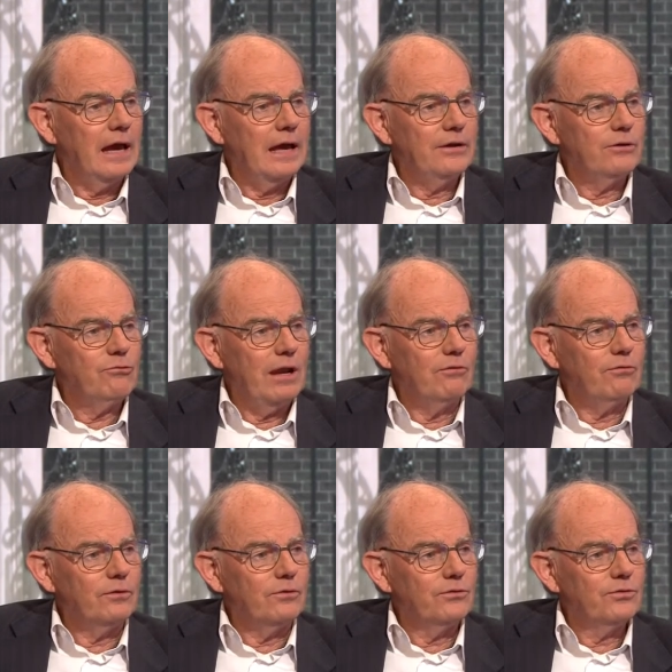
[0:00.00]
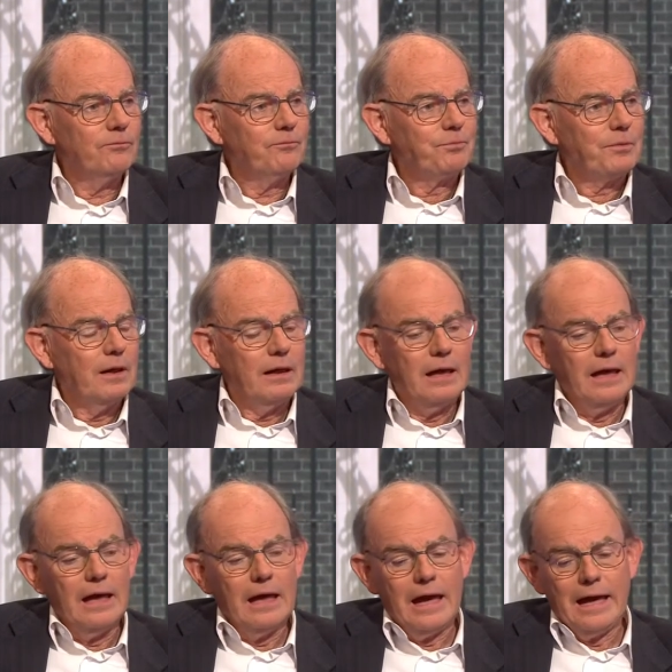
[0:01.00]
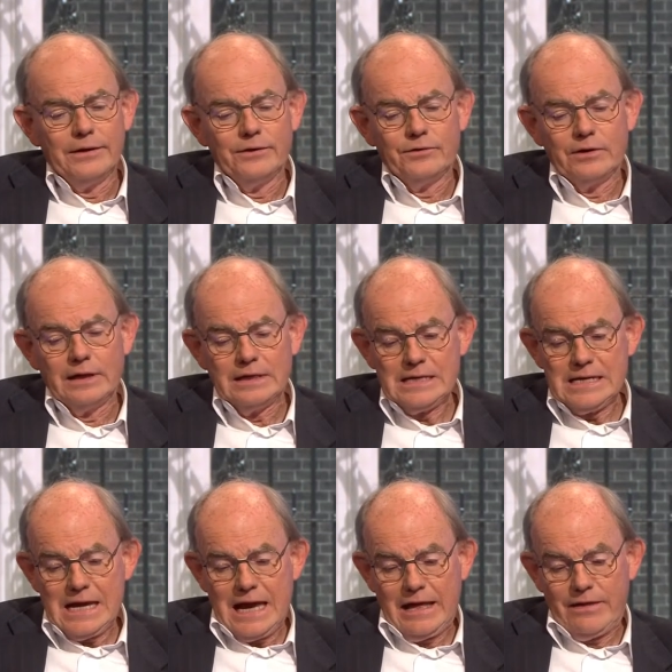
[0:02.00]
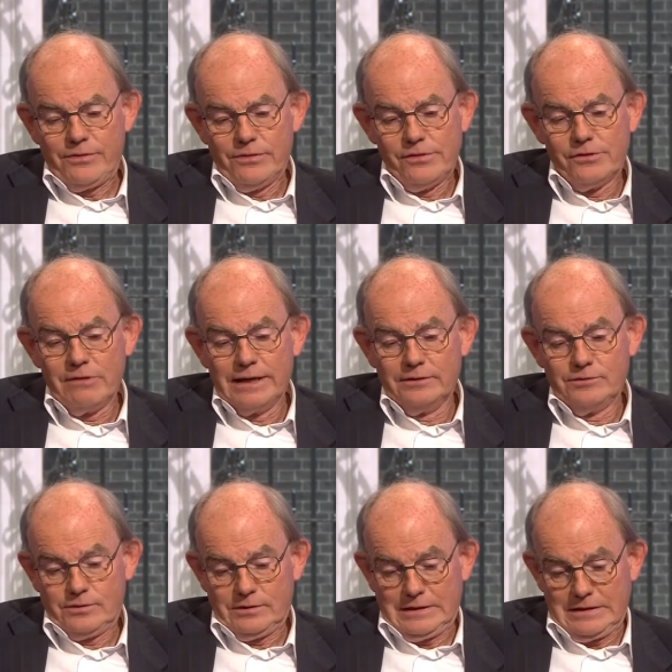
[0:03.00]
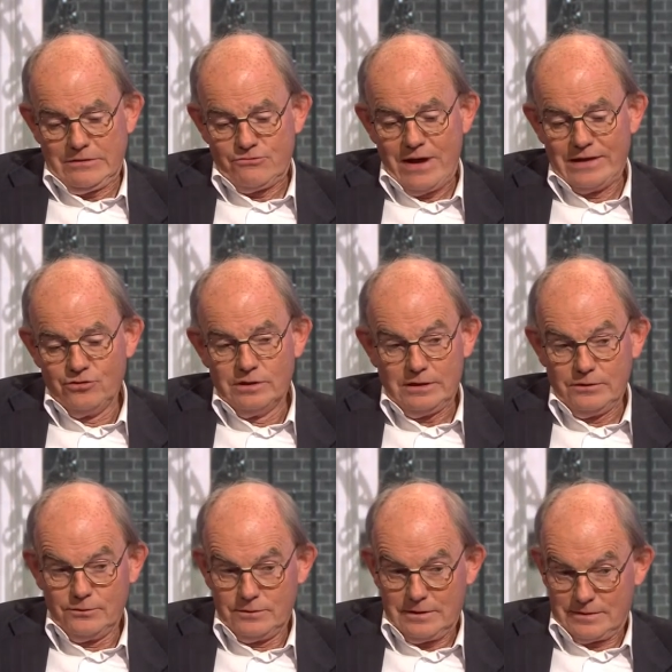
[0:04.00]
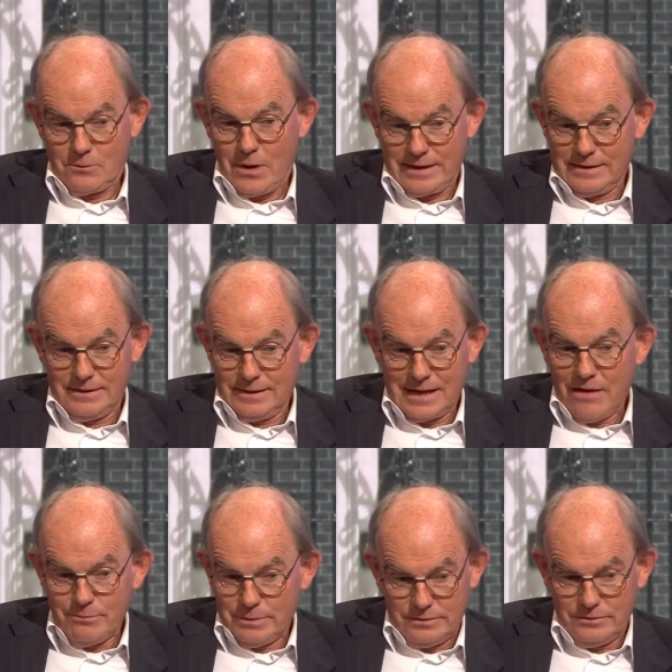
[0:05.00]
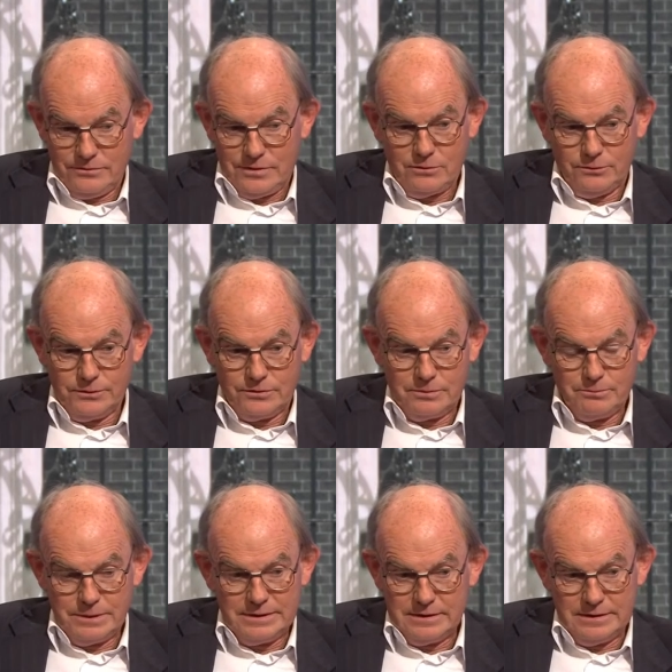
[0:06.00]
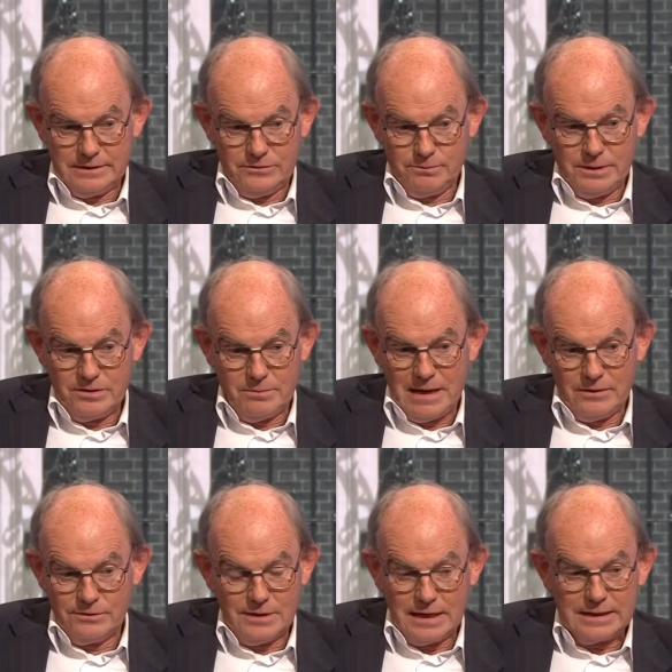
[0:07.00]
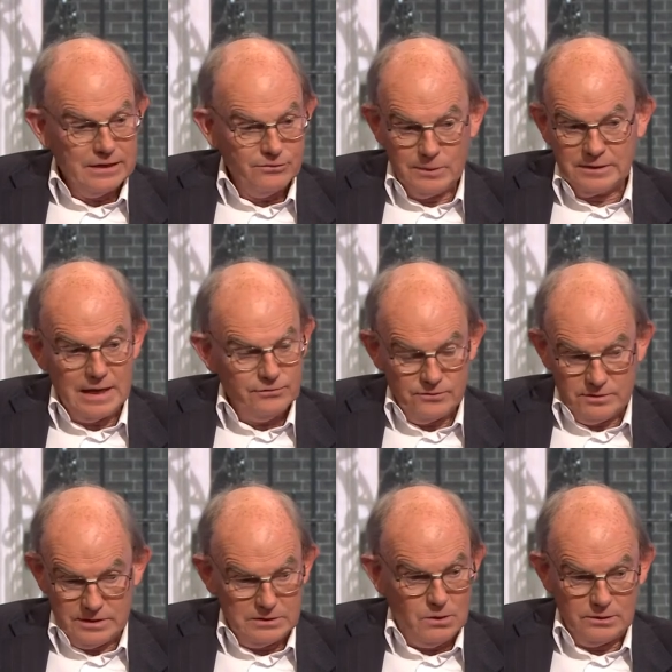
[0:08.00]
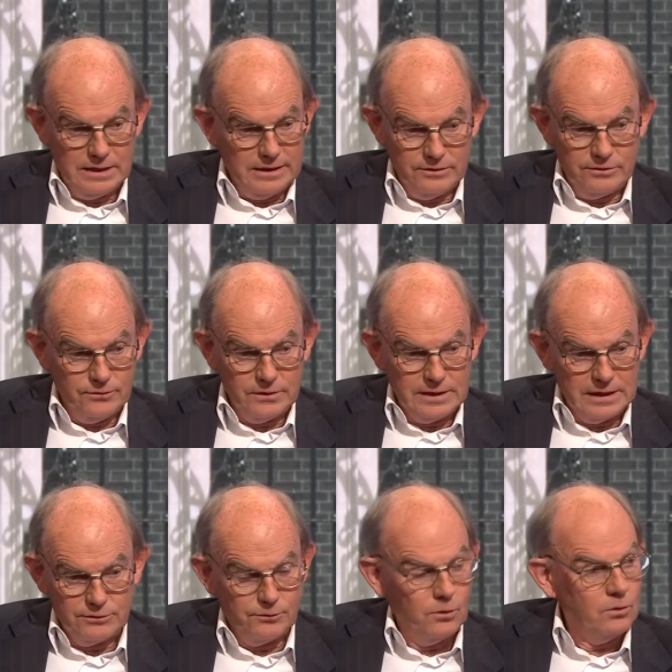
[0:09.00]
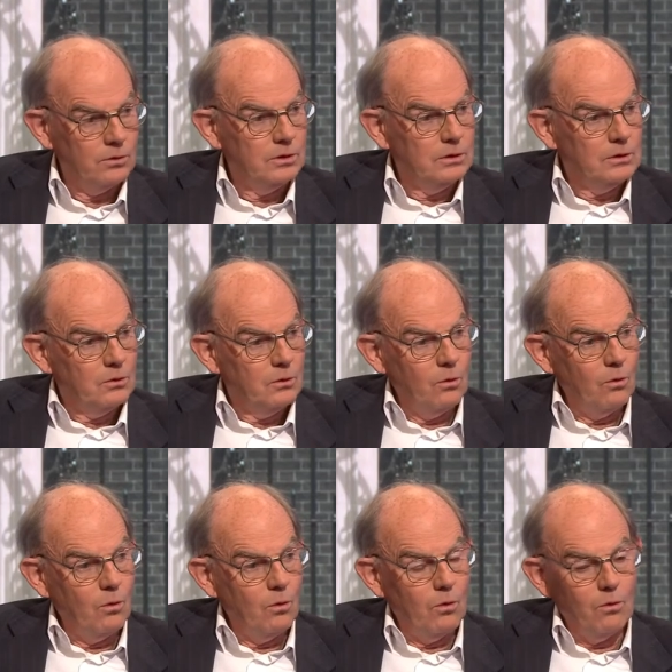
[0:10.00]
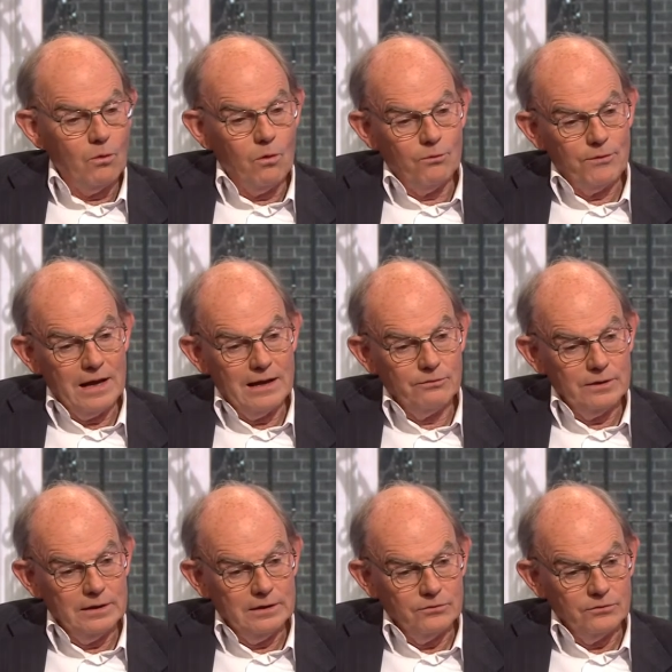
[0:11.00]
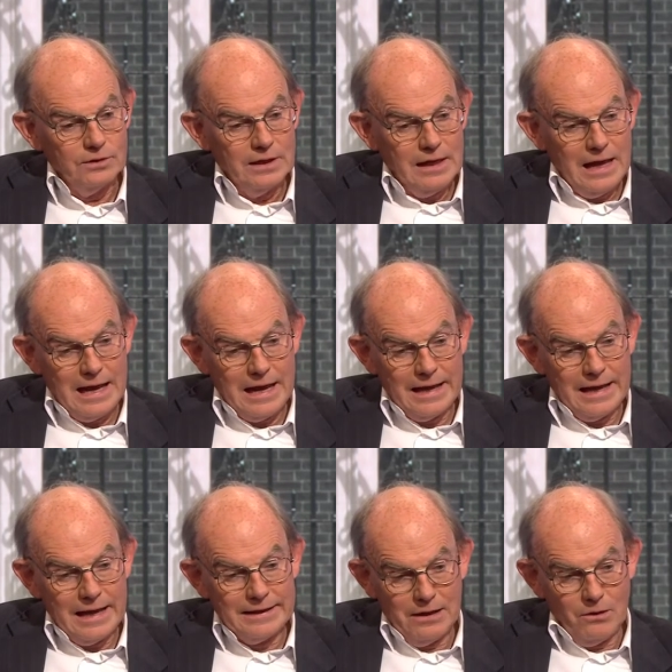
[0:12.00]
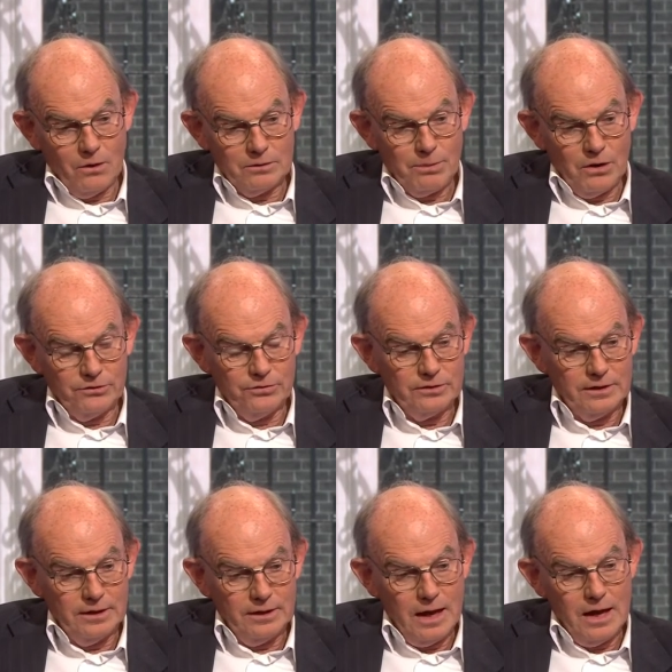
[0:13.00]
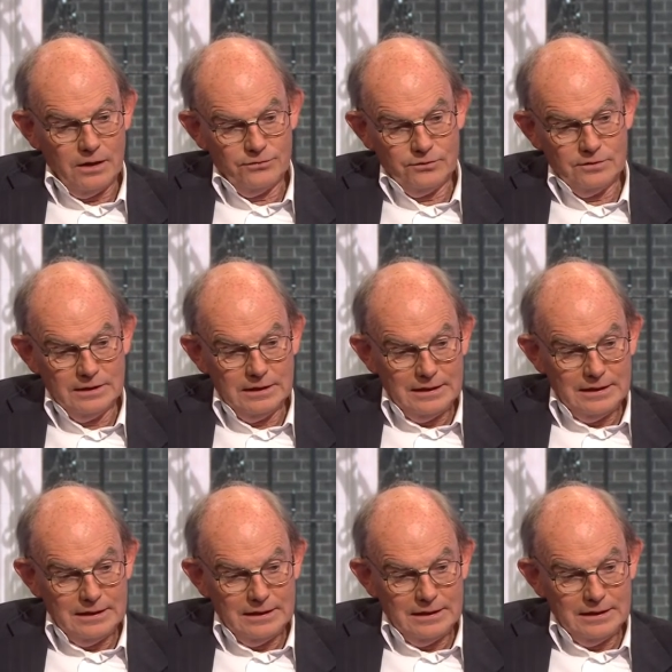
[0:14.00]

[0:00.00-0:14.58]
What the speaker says: and irrelevance. The great tragedy is that it's quite clear the government itself is completely split about this. And I guess we're destined to go on like this for the next 4 or 5 years. I don't know how long Boris is going to last